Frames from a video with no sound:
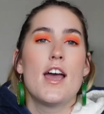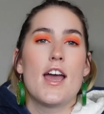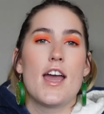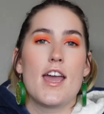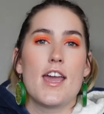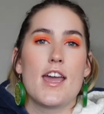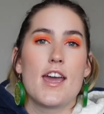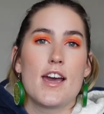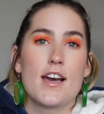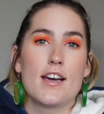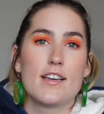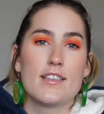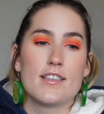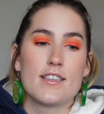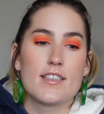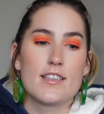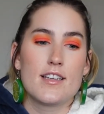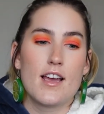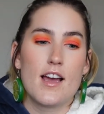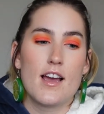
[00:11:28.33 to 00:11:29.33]

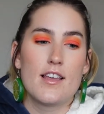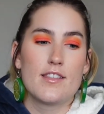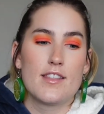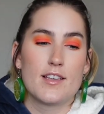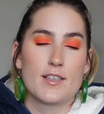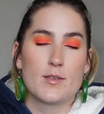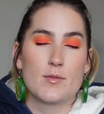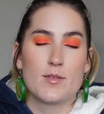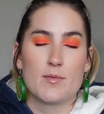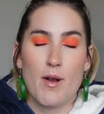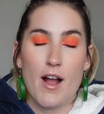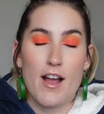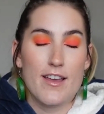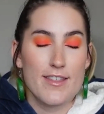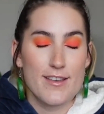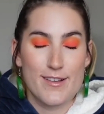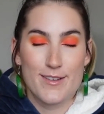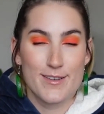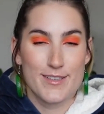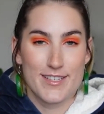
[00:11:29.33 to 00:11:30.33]
And this was probably
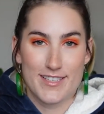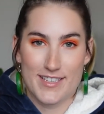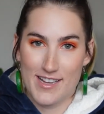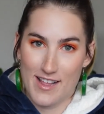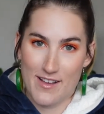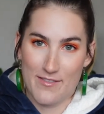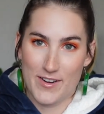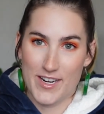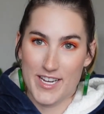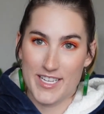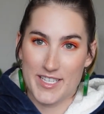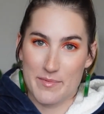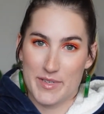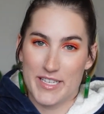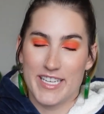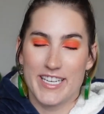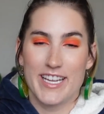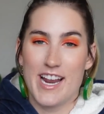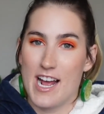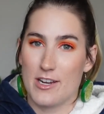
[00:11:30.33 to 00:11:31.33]
the closest I'll ever get to
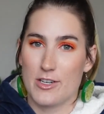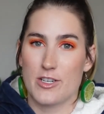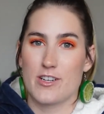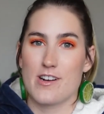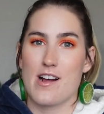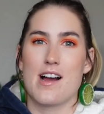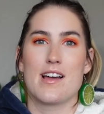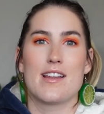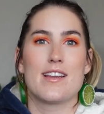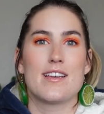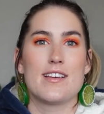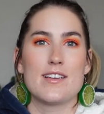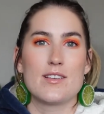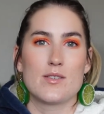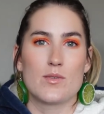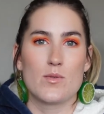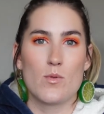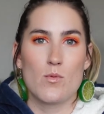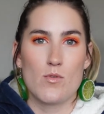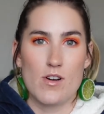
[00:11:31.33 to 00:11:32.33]
being an astronaut,
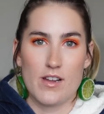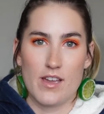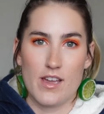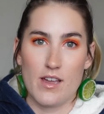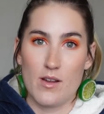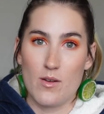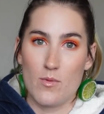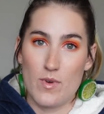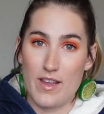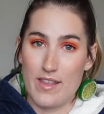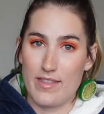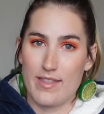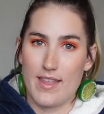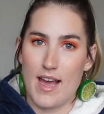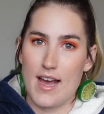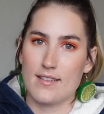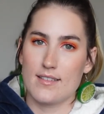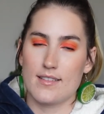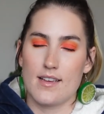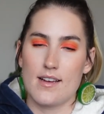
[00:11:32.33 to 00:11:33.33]
is working with
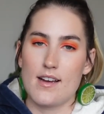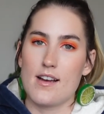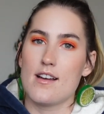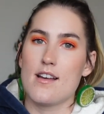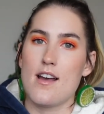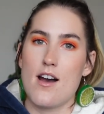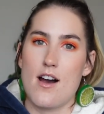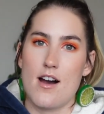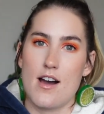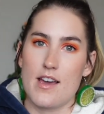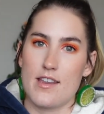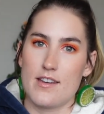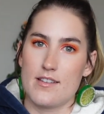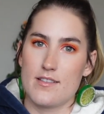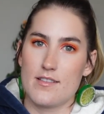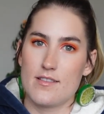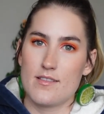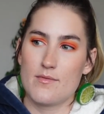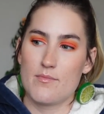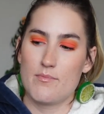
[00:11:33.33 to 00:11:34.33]
NASA
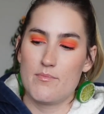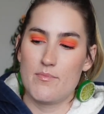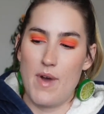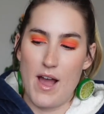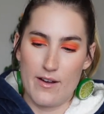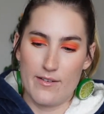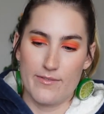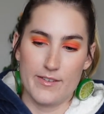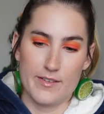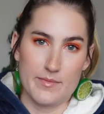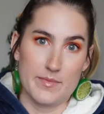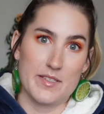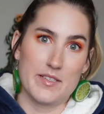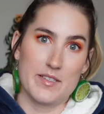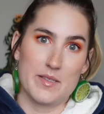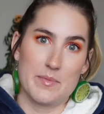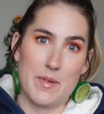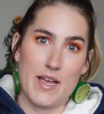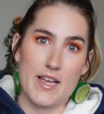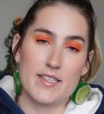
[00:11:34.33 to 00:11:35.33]
on biofilms
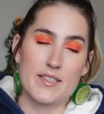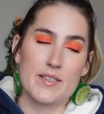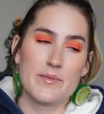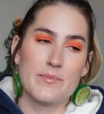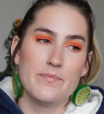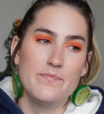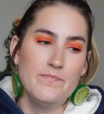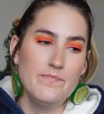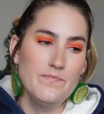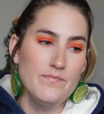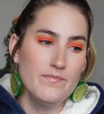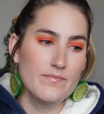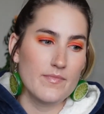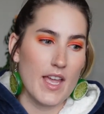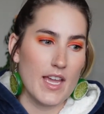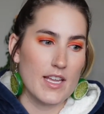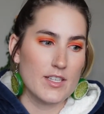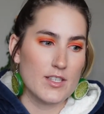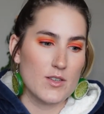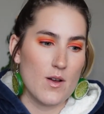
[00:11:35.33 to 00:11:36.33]
in space.
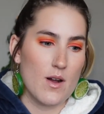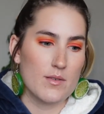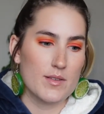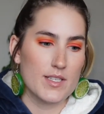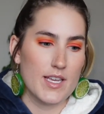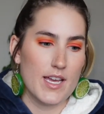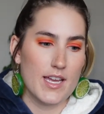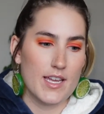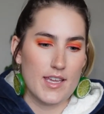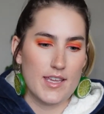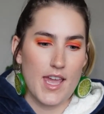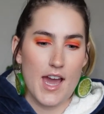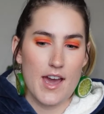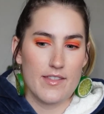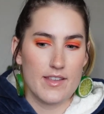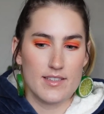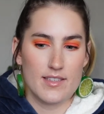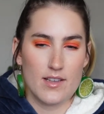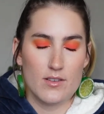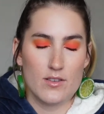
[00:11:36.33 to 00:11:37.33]
And so I was like, yeah,
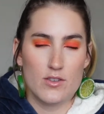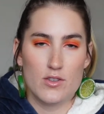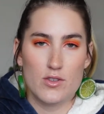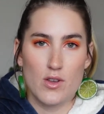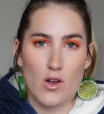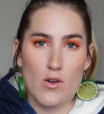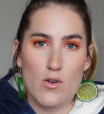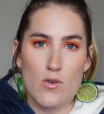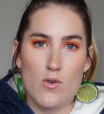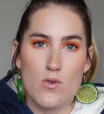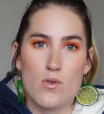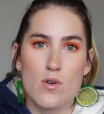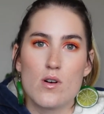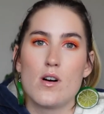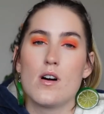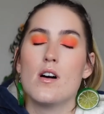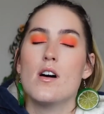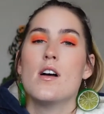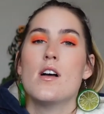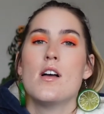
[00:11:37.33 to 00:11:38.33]
that sounds so
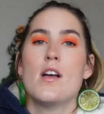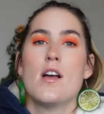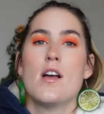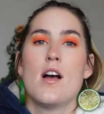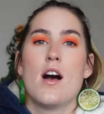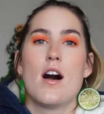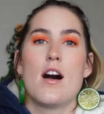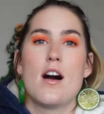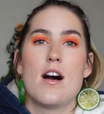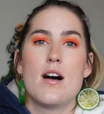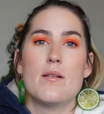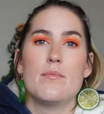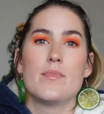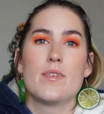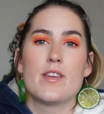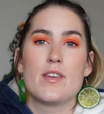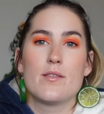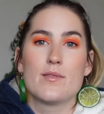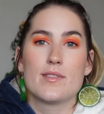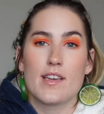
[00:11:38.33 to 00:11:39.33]
cool. Um,
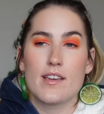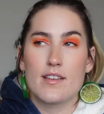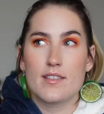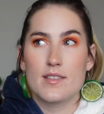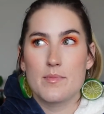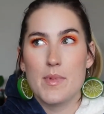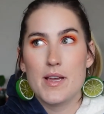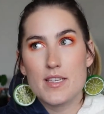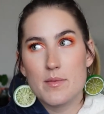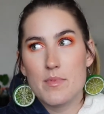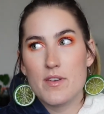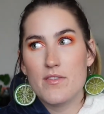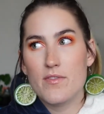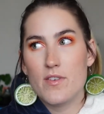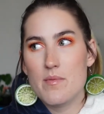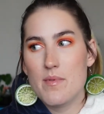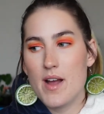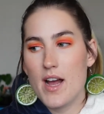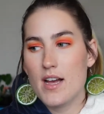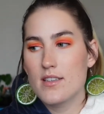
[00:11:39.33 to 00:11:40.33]
he was like, it's meant to be
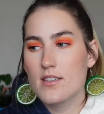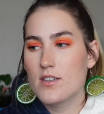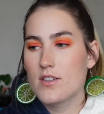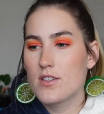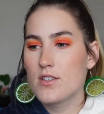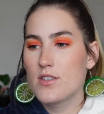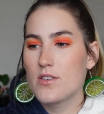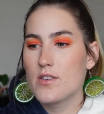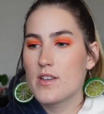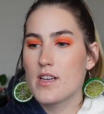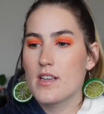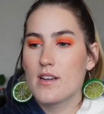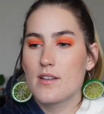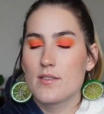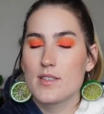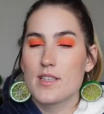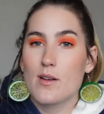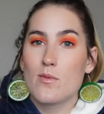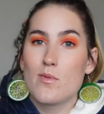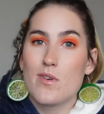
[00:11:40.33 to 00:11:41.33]
for a master's student. And I
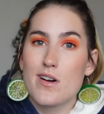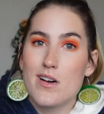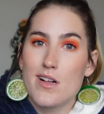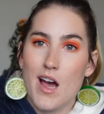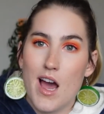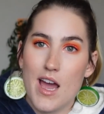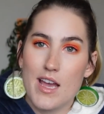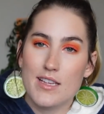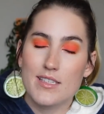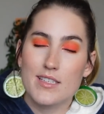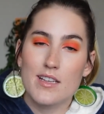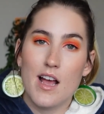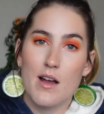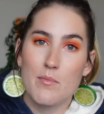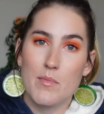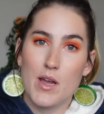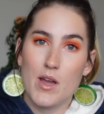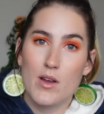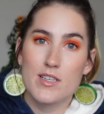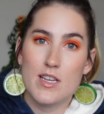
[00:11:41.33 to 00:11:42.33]
was like, well, I still
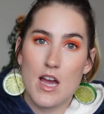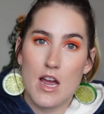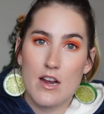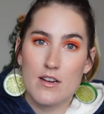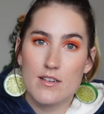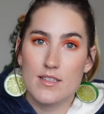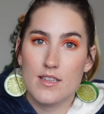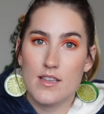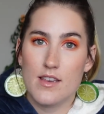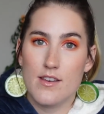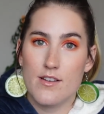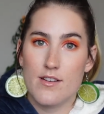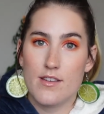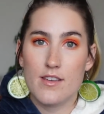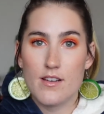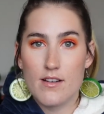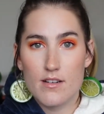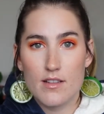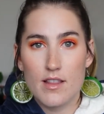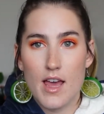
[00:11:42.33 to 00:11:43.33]
have my entire senior
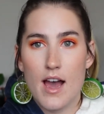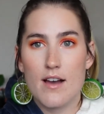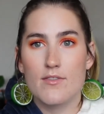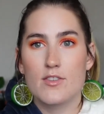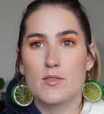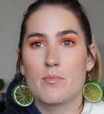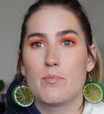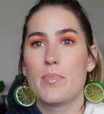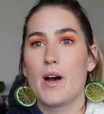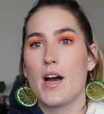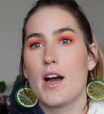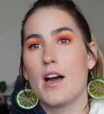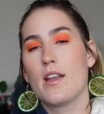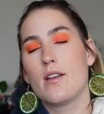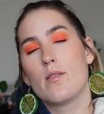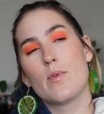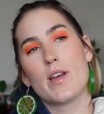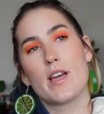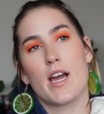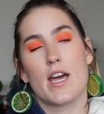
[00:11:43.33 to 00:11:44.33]
year left,
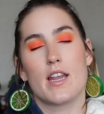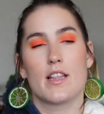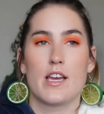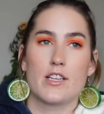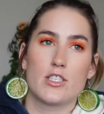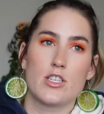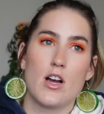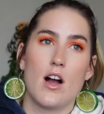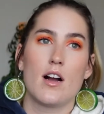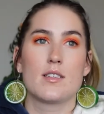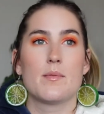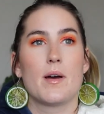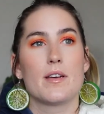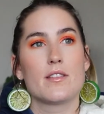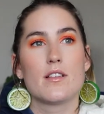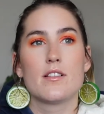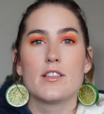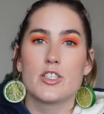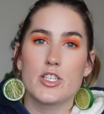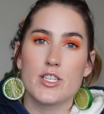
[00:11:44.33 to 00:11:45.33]
but we kind of like talked about
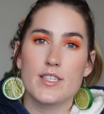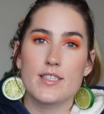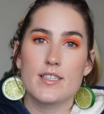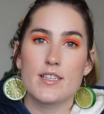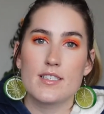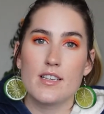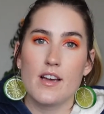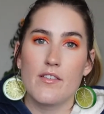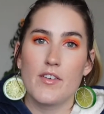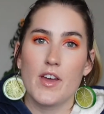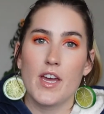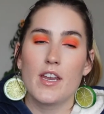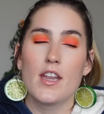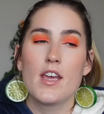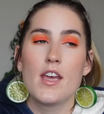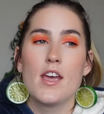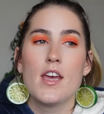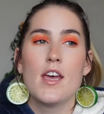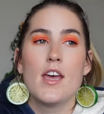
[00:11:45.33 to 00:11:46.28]
the logistics of it.